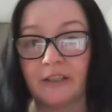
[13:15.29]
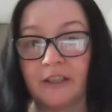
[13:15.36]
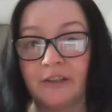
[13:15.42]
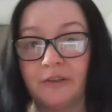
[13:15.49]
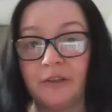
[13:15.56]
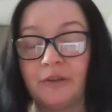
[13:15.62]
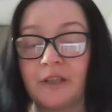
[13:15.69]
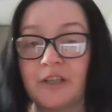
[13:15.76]

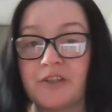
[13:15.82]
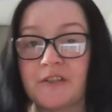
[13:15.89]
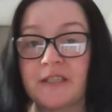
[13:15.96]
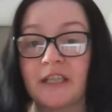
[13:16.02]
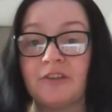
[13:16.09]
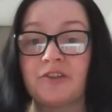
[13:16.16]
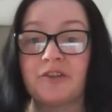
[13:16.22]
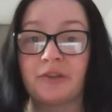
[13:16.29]
You can just
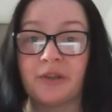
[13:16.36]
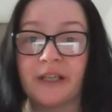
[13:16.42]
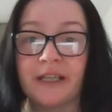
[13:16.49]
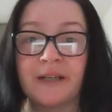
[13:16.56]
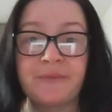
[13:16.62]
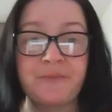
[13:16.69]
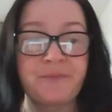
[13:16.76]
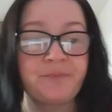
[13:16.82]
enjoy a
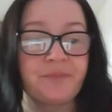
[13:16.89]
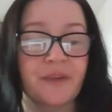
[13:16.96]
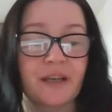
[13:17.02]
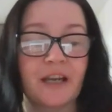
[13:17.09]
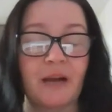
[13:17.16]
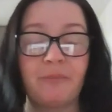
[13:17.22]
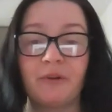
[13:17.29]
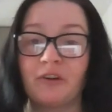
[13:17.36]

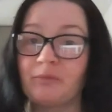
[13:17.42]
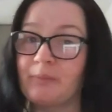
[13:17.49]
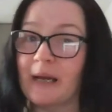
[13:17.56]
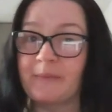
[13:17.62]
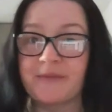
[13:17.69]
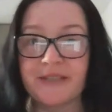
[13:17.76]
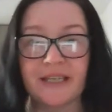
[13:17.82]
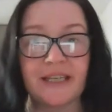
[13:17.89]
couple of
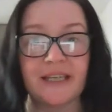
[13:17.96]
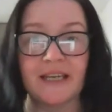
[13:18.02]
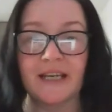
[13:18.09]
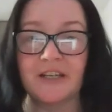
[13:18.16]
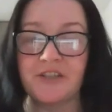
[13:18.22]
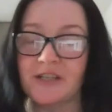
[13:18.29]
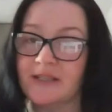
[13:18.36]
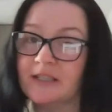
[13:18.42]
months a
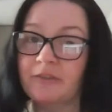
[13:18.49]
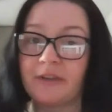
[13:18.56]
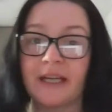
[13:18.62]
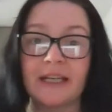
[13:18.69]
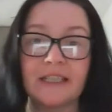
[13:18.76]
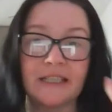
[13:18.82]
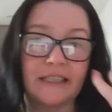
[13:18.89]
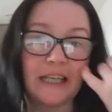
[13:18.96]
year just
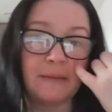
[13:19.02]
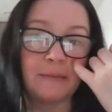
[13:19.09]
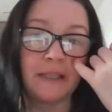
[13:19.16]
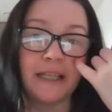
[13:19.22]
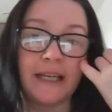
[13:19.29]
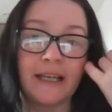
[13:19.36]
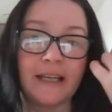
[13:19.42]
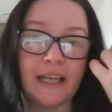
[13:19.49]
creating them,
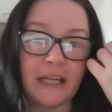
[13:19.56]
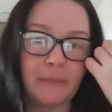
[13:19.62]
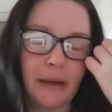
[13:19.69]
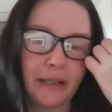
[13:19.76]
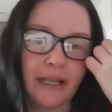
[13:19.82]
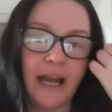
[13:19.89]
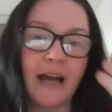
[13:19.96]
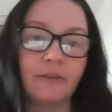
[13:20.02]
learning
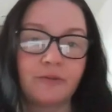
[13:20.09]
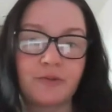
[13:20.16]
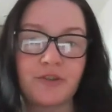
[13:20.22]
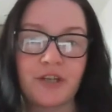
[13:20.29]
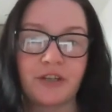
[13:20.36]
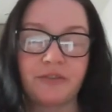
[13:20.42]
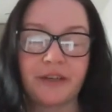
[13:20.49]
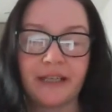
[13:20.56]
about how to
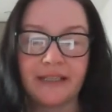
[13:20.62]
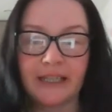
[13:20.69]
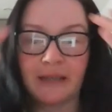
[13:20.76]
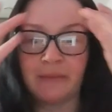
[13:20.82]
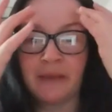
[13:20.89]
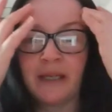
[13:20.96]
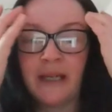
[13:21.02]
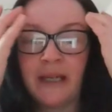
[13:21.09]
generate them,